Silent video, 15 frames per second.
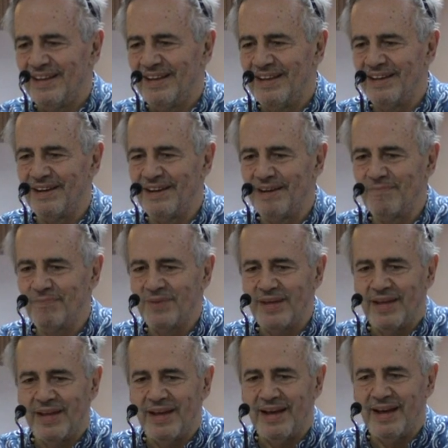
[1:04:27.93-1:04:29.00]
um,
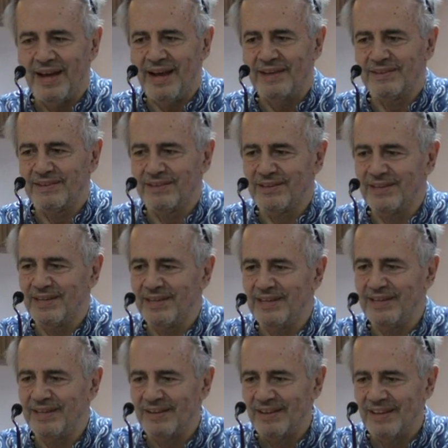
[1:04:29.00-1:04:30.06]
and
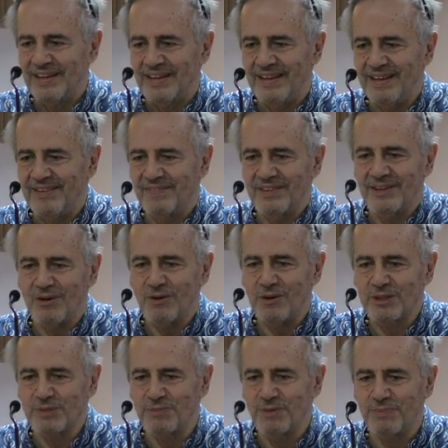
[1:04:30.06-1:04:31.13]
the
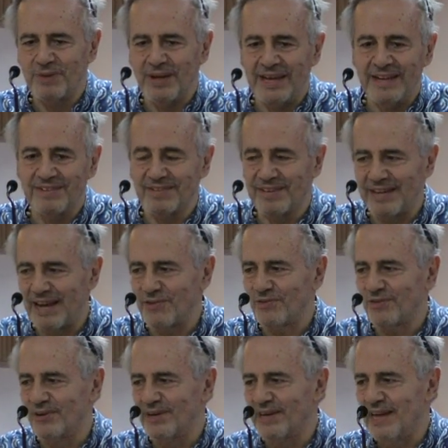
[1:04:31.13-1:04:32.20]
Cosmo
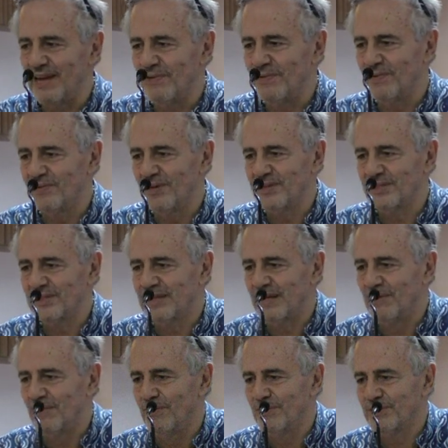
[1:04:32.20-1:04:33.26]
international languages
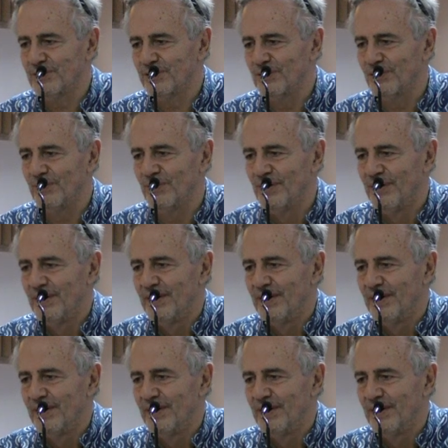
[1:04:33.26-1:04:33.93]
that also,